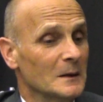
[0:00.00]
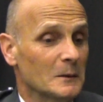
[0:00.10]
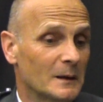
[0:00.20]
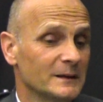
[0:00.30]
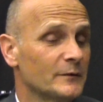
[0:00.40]

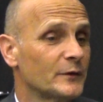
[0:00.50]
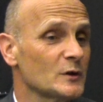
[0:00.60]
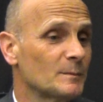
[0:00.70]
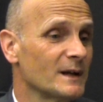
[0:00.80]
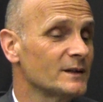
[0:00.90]
Well, in the
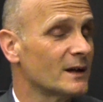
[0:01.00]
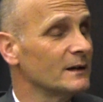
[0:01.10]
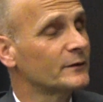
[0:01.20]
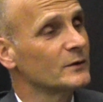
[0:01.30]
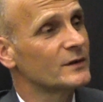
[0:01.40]
first place, I
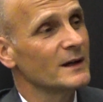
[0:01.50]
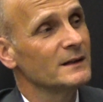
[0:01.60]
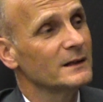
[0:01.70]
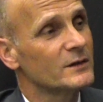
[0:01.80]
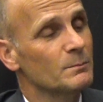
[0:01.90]
have to say
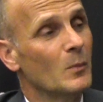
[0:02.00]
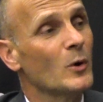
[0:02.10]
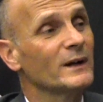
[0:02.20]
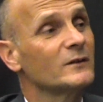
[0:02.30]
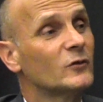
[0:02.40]
that it's
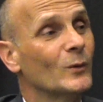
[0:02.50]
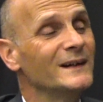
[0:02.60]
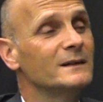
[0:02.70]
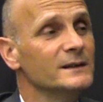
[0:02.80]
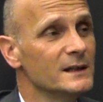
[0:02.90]
more than
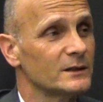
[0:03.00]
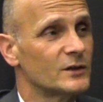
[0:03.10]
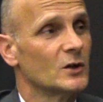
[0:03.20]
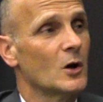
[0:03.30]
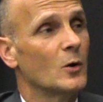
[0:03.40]
20 years
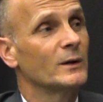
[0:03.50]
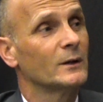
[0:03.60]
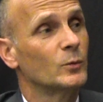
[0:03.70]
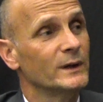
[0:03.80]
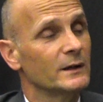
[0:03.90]
ago
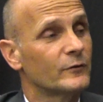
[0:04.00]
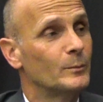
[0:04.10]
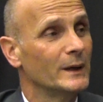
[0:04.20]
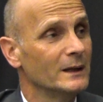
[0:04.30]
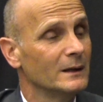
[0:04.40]
that we have
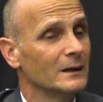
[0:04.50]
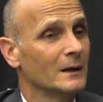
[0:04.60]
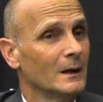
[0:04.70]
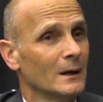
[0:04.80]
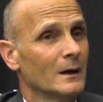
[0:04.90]
been
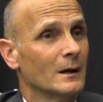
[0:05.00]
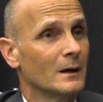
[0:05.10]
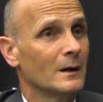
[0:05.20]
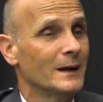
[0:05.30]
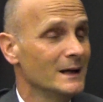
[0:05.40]

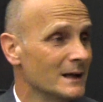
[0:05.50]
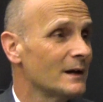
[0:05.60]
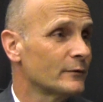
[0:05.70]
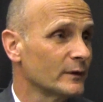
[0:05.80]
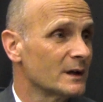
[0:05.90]
in
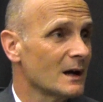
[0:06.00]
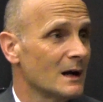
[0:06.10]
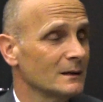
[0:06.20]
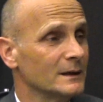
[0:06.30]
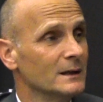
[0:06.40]

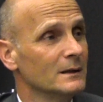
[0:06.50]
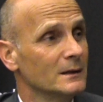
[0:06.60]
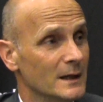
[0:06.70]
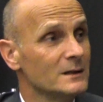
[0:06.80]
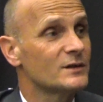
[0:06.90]
Africa,
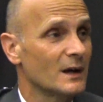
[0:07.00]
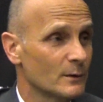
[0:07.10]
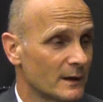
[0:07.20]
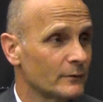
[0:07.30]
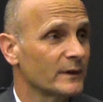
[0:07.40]
in
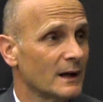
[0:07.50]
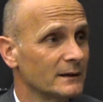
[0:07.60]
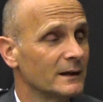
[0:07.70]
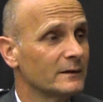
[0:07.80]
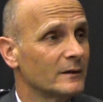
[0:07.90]
South Africa
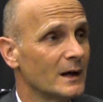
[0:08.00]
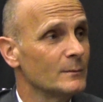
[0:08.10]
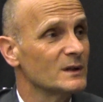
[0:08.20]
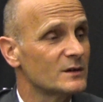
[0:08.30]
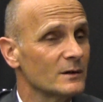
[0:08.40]
at that time,
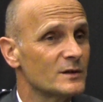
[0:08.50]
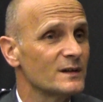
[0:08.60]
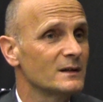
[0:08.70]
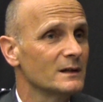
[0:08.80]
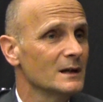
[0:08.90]
in Sun
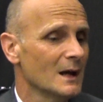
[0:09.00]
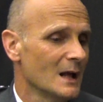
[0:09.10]
City,